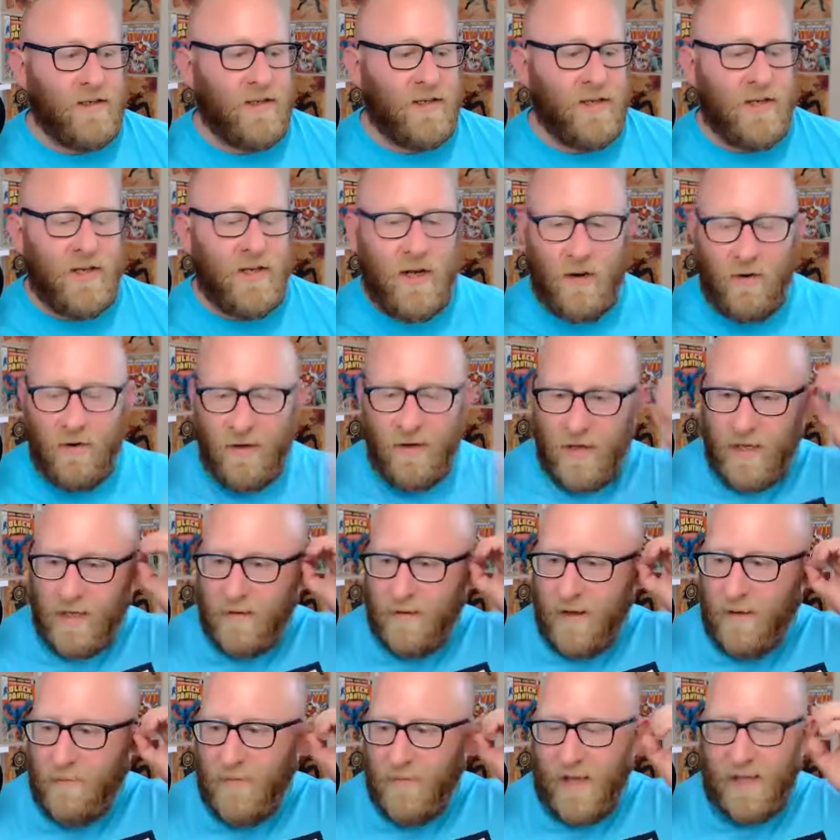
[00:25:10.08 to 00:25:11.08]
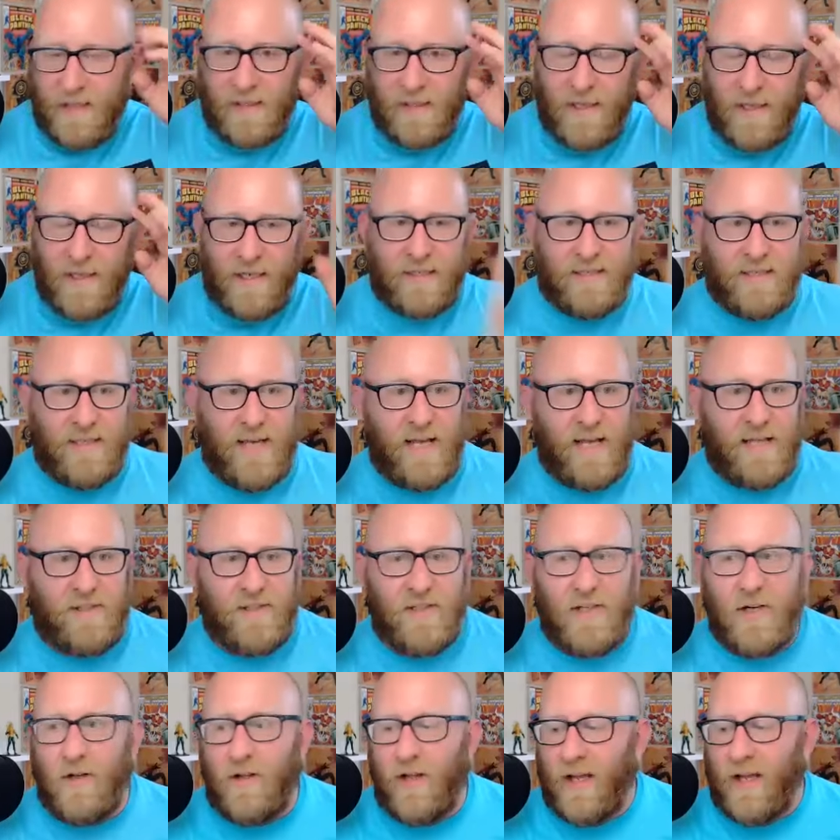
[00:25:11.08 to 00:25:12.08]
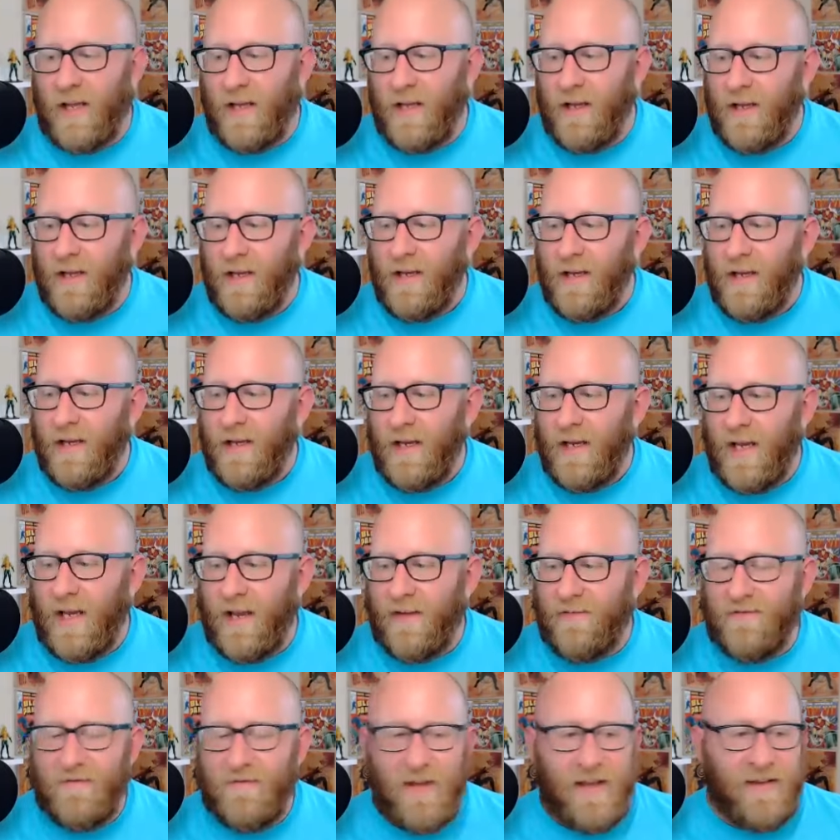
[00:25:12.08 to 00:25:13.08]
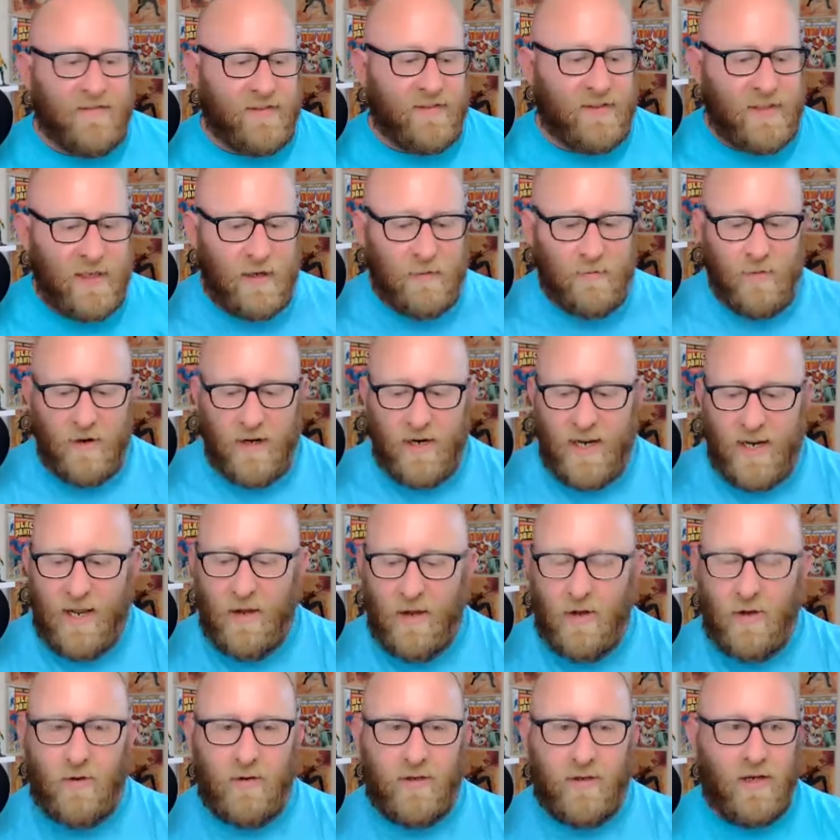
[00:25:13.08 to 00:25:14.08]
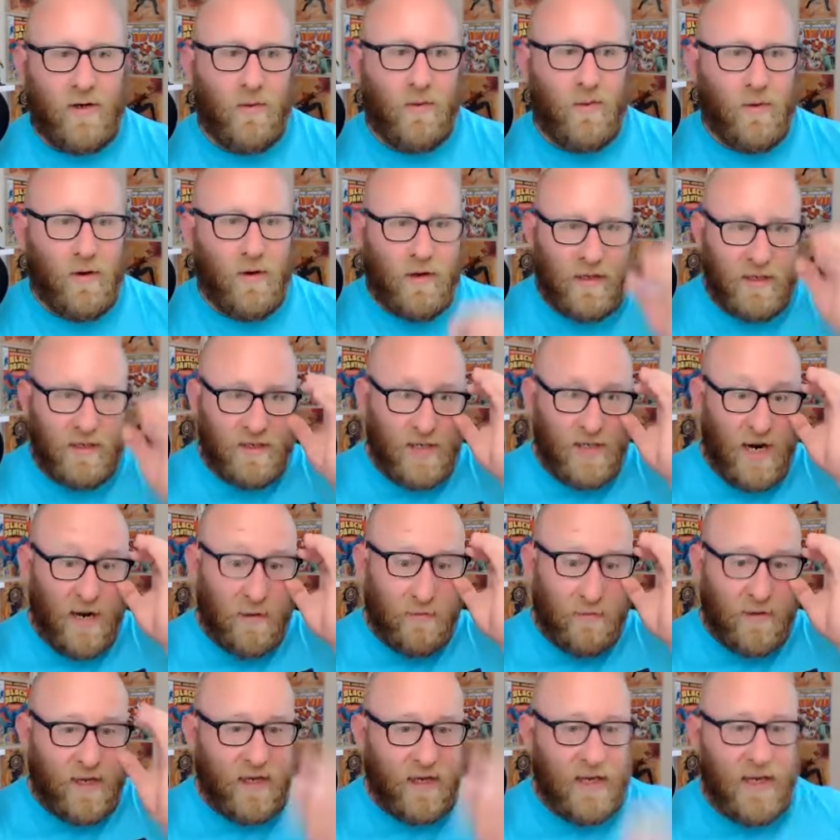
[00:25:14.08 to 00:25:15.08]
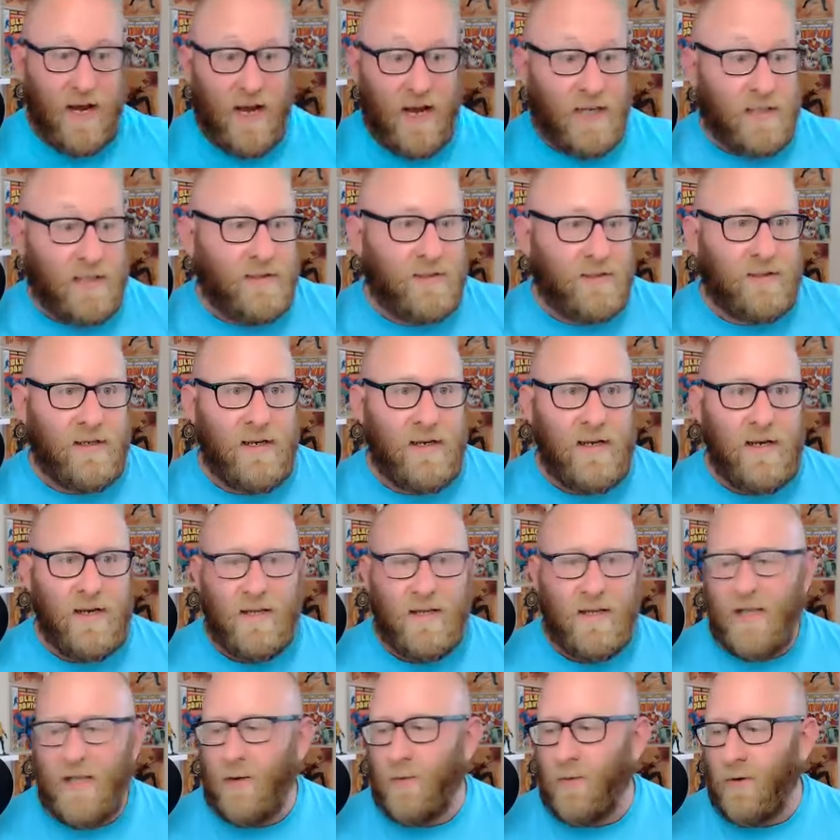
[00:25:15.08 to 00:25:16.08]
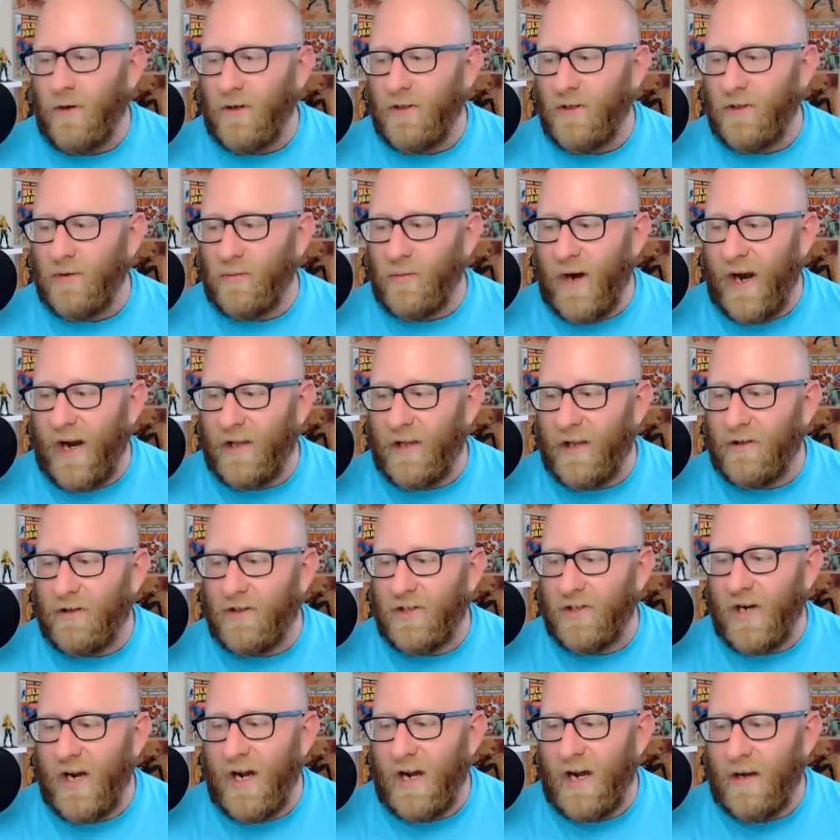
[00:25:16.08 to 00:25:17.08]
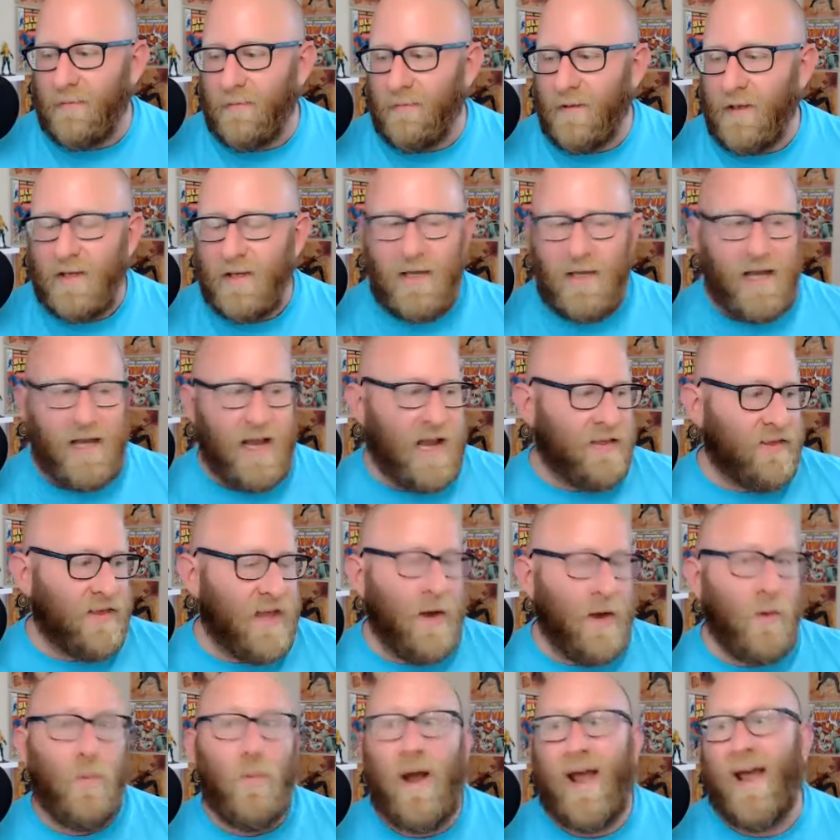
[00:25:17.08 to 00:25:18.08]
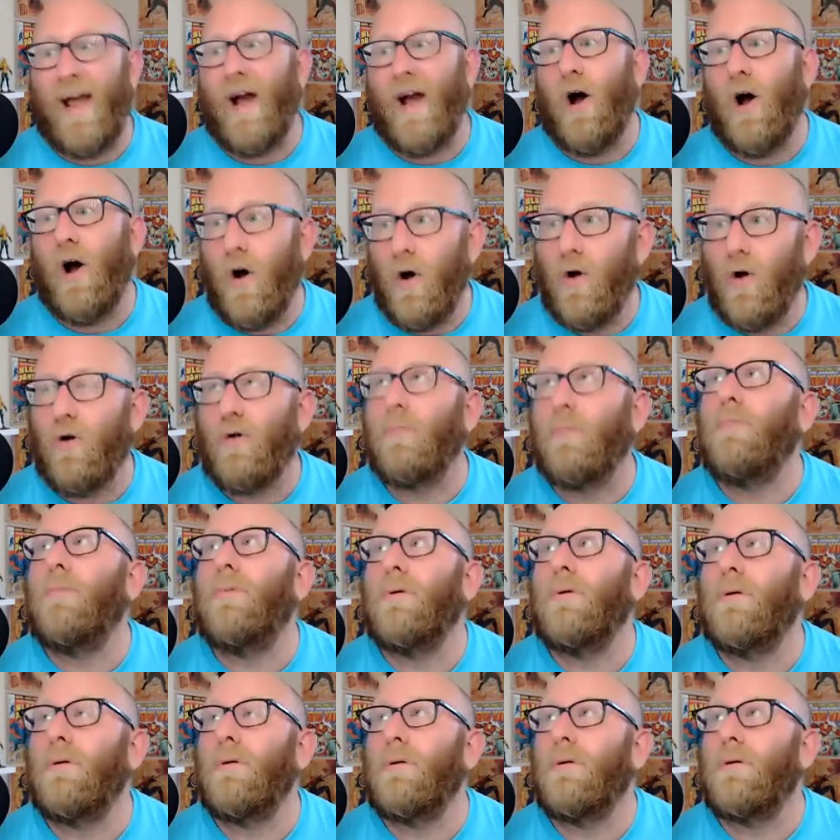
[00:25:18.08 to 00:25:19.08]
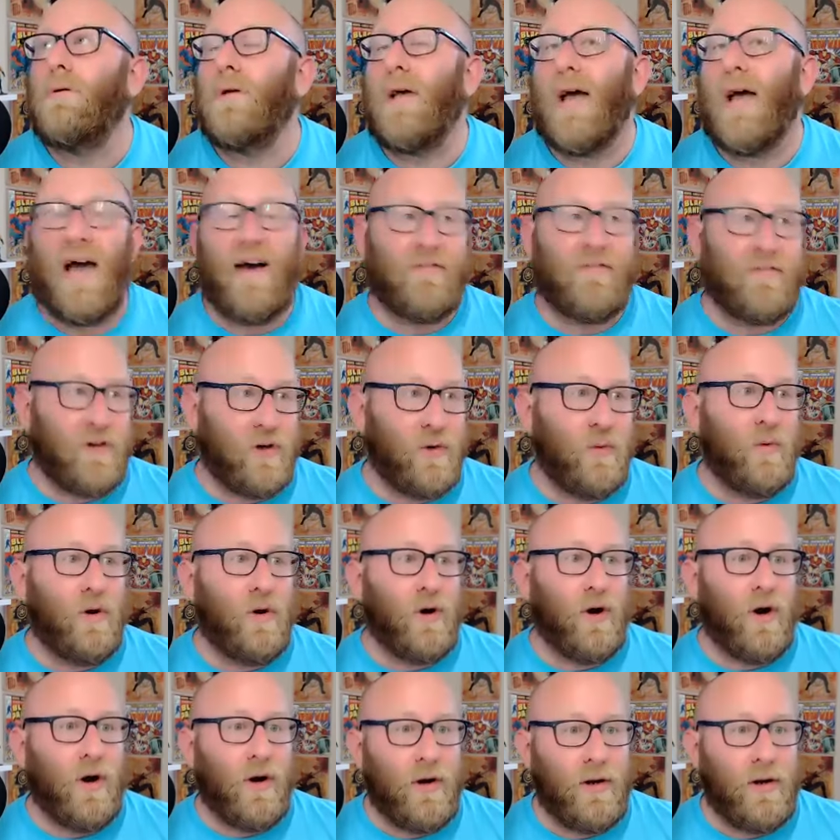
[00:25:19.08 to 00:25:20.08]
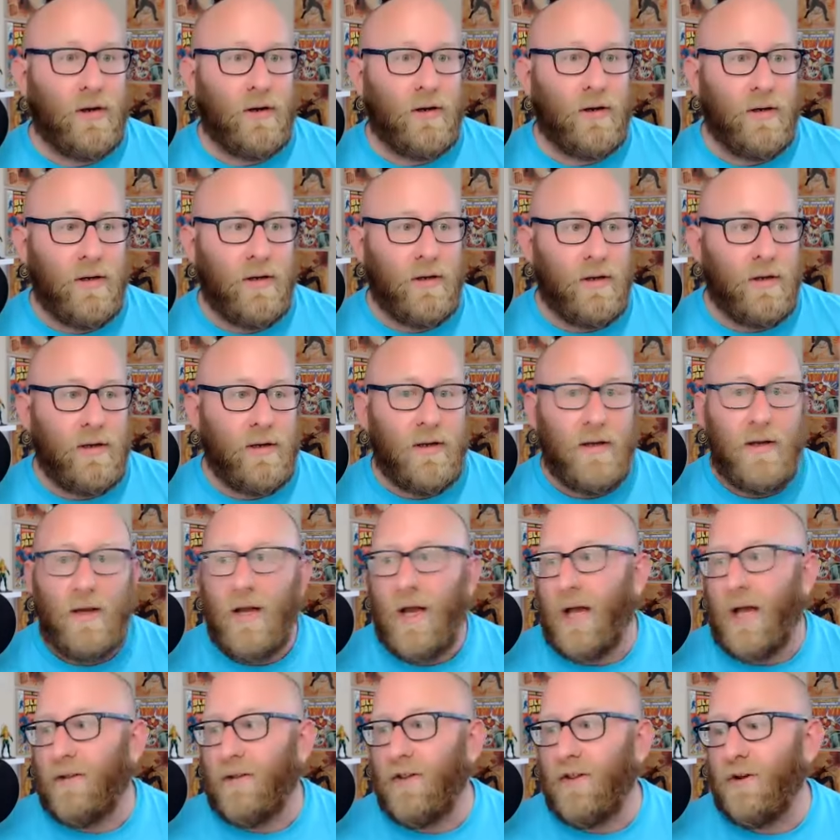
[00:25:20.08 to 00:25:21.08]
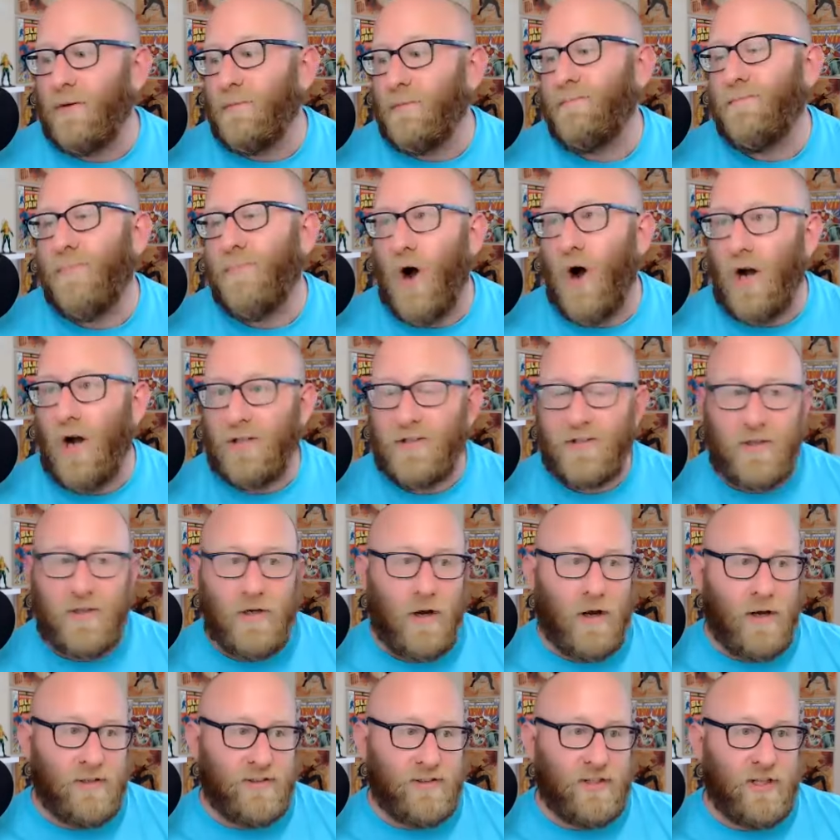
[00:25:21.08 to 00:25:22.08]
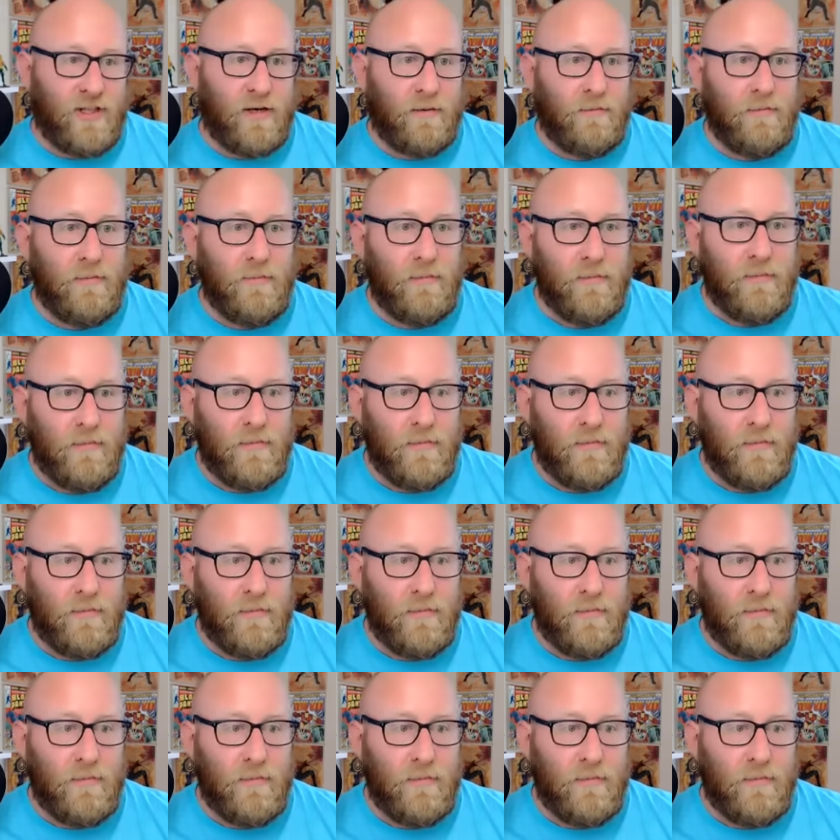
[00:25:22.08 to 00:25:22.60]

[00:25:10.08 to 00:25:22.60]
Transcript: You know, it makes a lot of sense. You know, like if somebody who didn't work a job like us and they worked a regular job and they went home after work and then their boss calls them